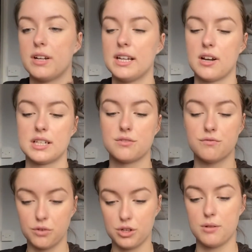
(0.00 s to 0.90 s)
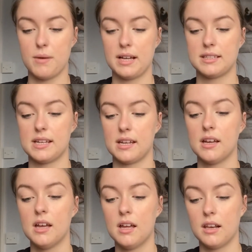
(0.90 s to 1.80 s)
nice and volumizing,
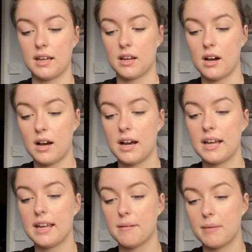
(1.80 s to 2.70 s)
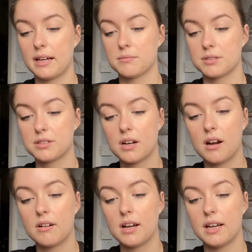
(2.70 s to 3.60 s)
high impact
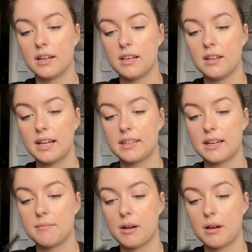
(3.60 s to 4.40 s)
mascara, and I like that in my